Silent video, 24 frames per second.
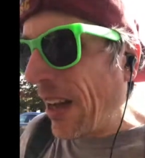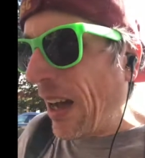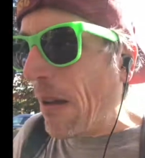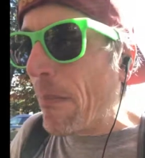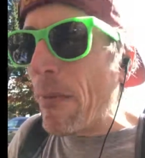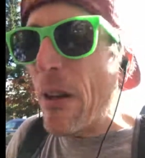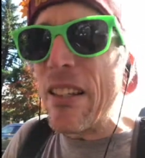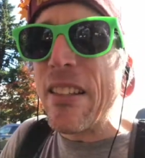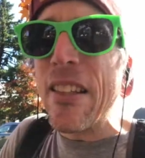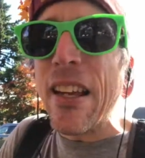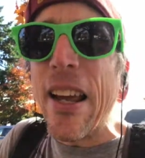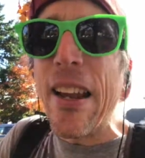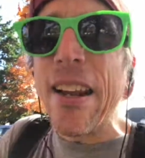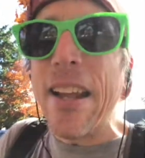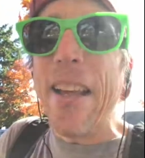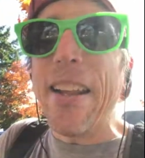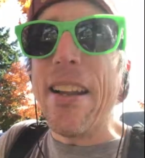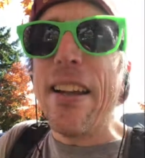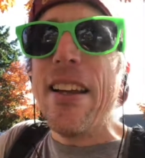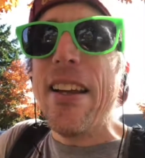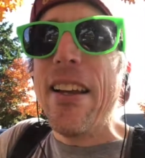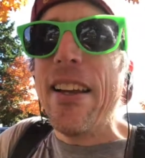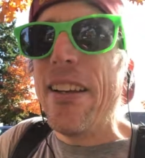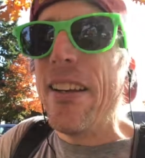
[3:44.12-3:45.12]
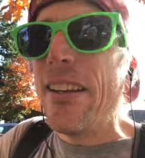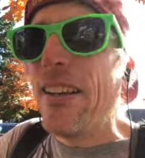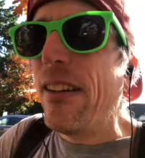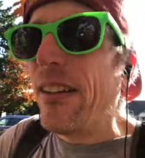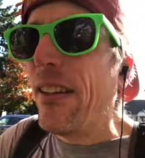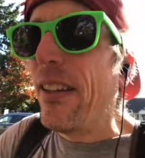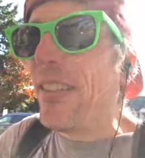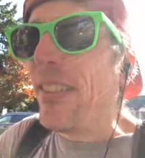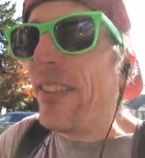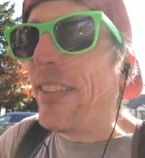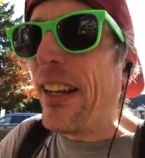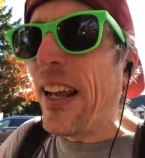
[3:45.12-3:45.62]
I'm not saying that
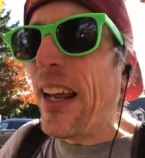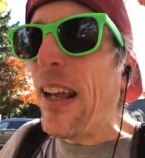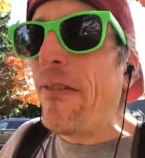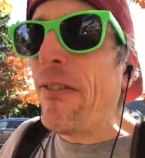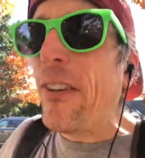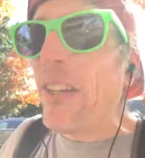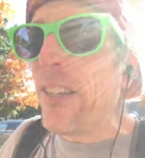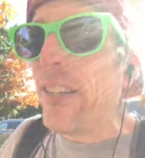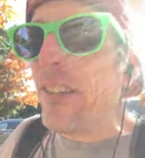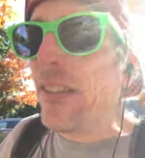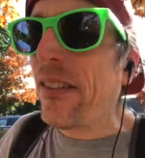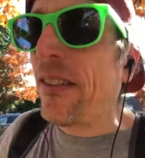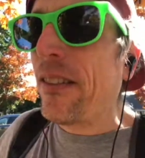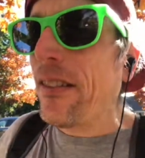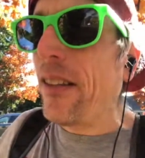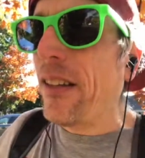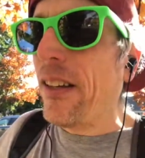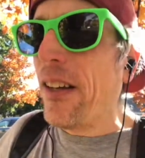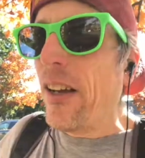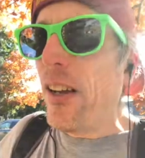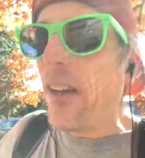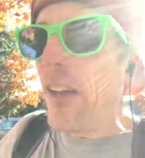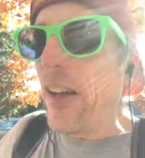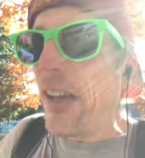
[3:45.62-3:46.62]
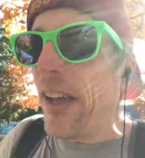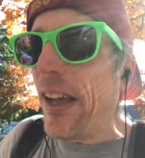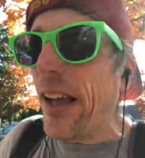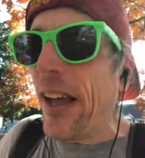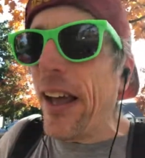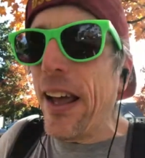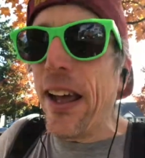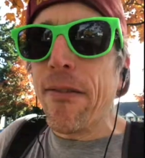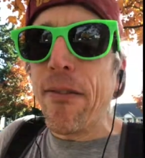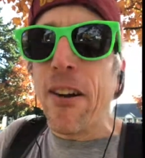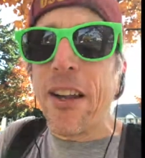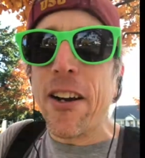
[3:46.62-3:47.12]
Davis
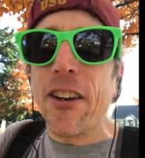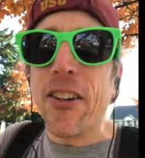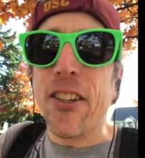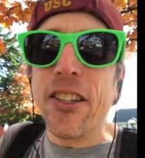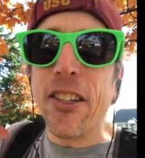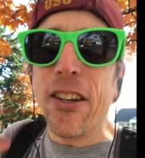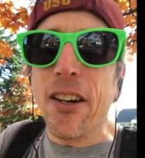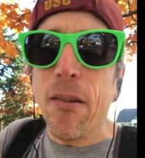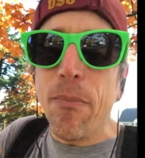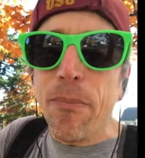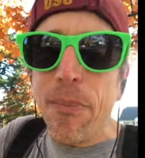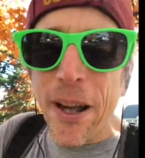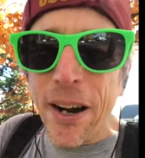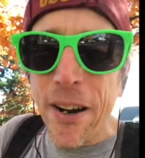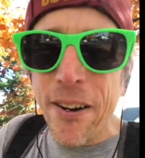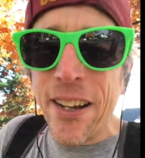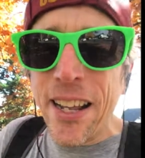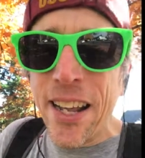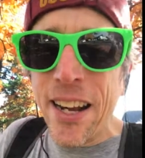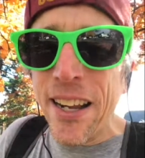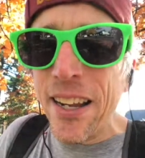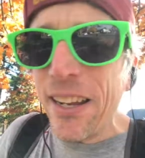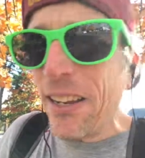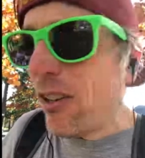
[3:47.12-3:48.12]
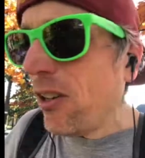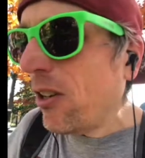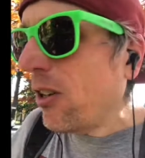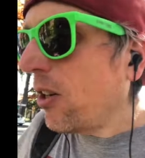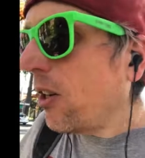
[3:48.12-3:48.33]
and Ryan Garcia are better than Haney.